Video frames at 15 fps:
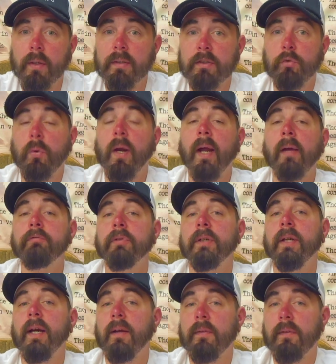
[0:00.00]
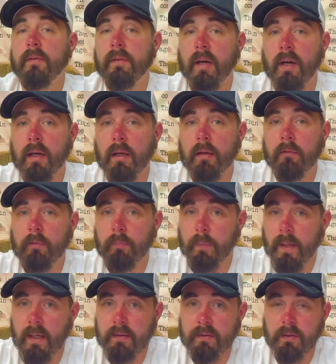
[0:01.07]
is traveling at the time of
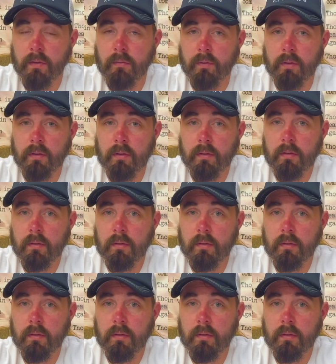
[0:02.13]
Passover,